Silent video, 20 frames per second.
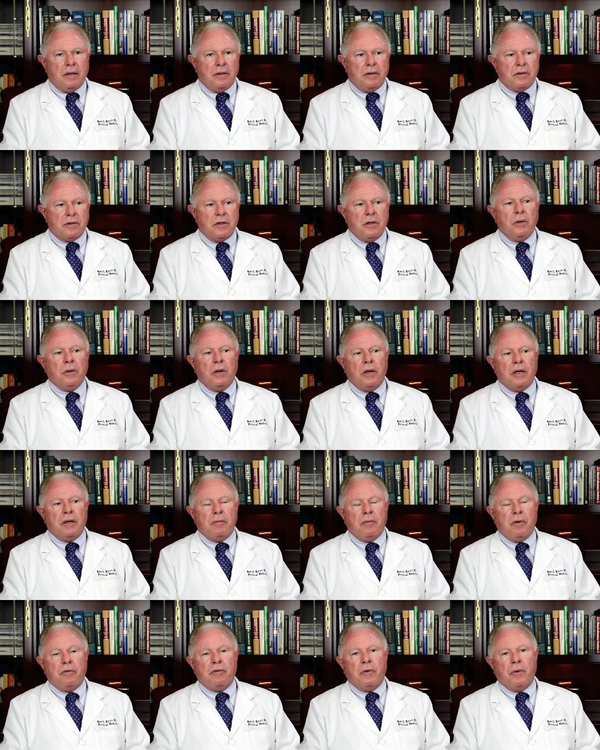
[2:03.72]

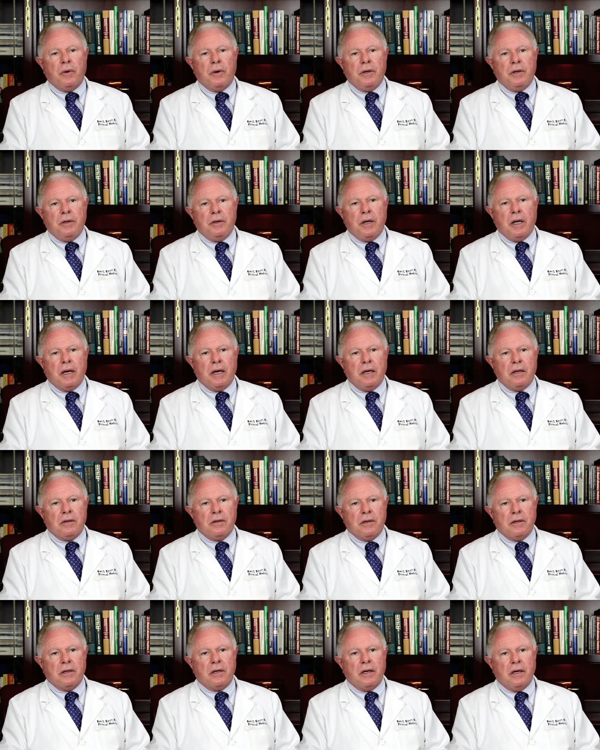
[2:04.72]
schooling before you get
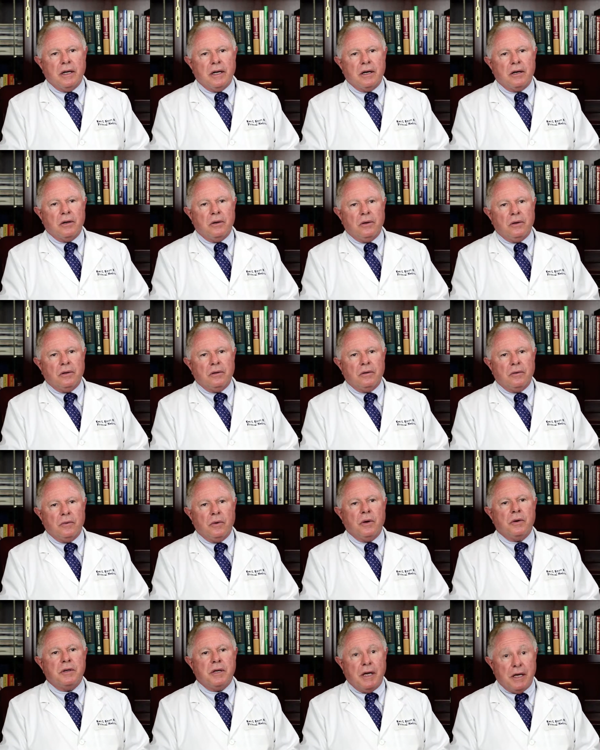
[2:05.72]
into the clinical
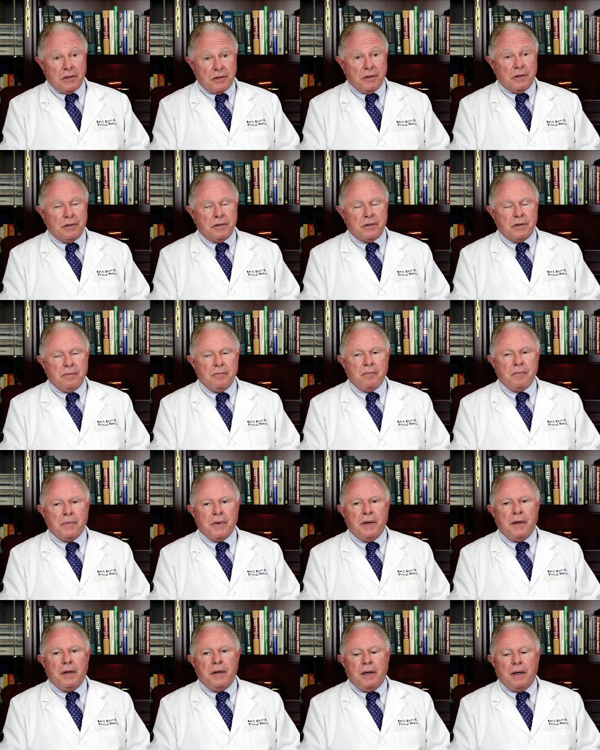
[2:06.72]
rotations.
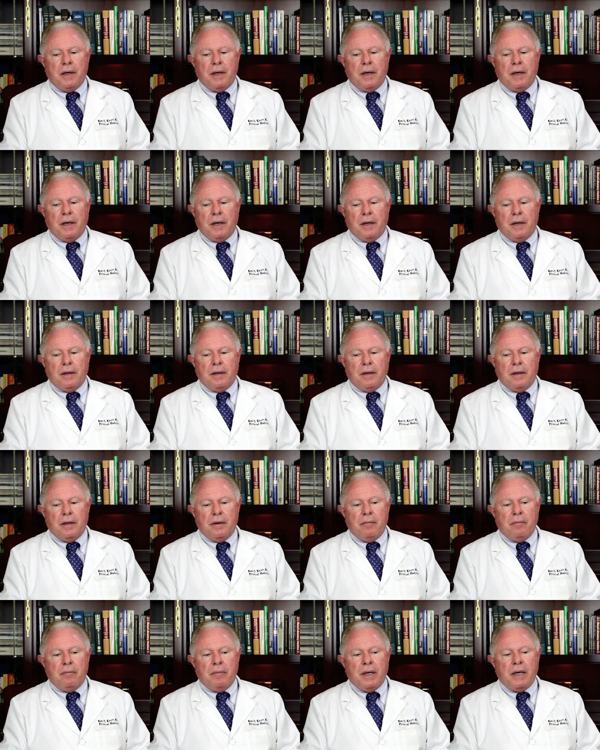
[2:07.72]

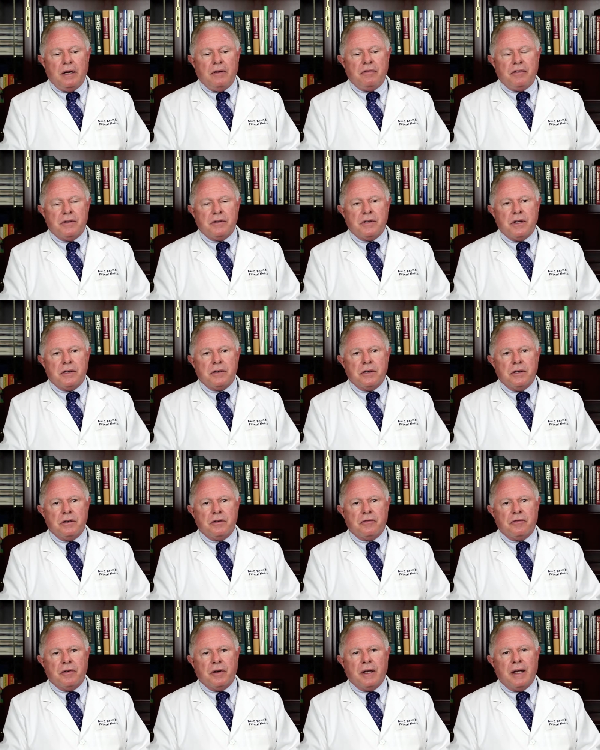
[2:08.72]
Many
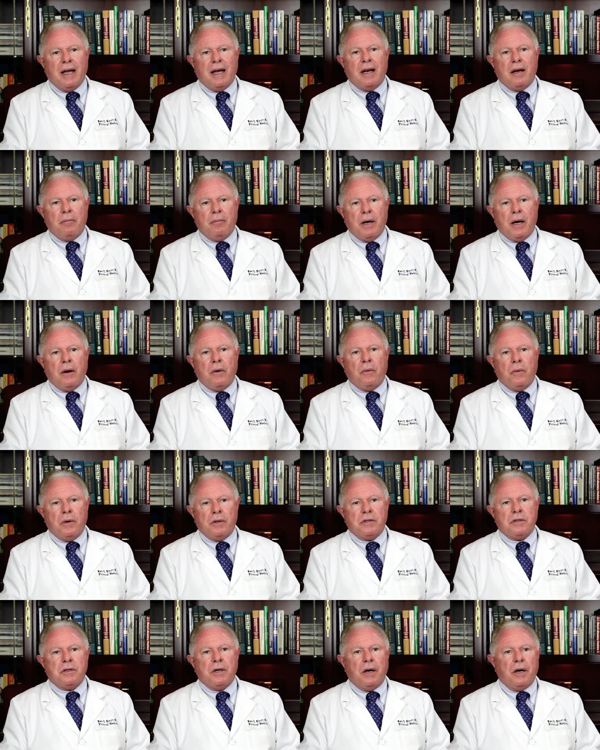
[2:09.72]
physicians forget about
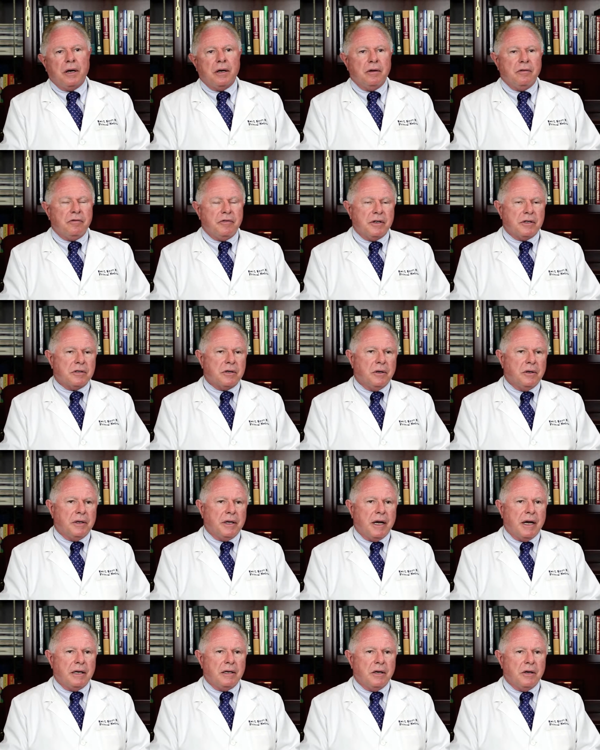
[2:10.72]
what's taught in physical
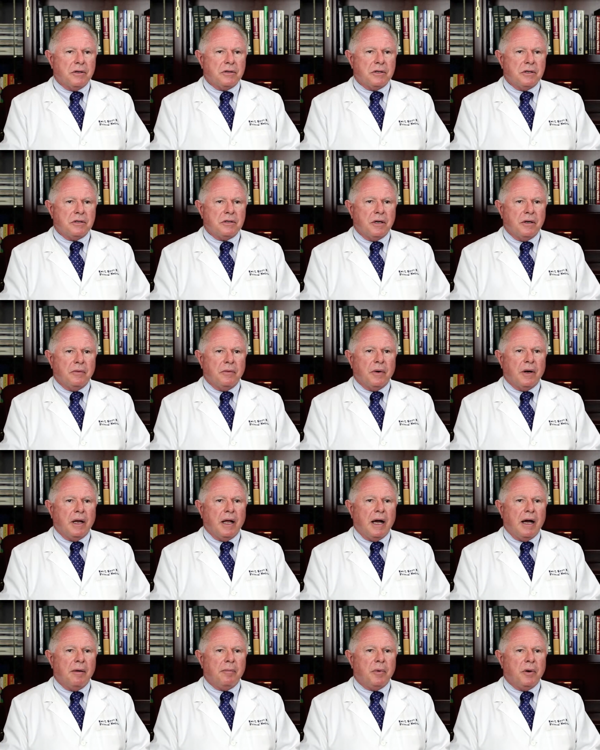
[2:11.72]
diagnosis and
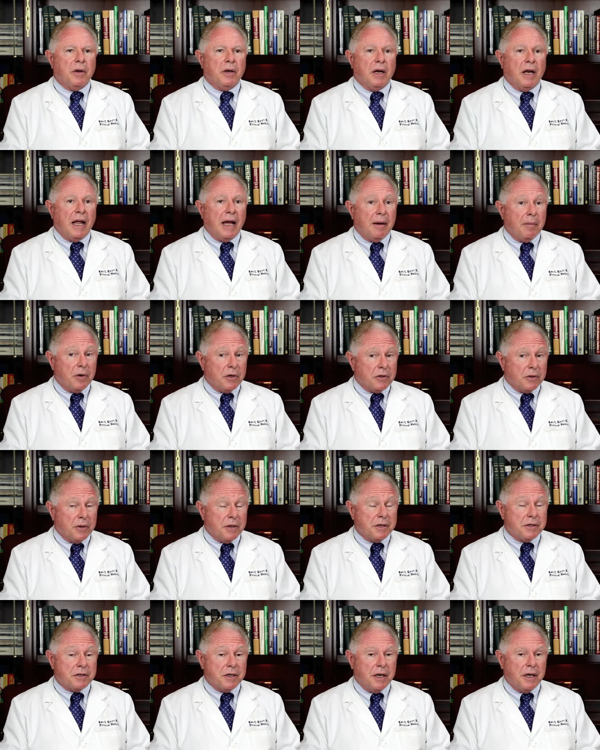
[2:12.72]
rely upon
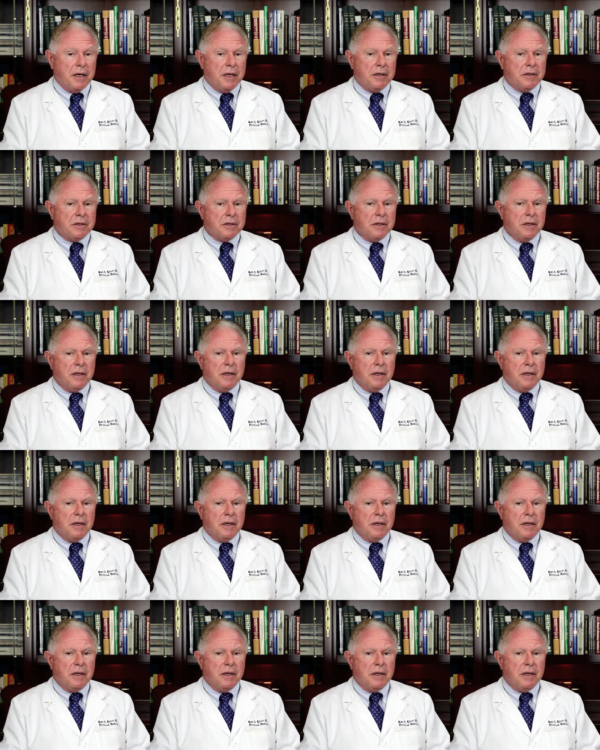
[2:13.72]
laboratory studies,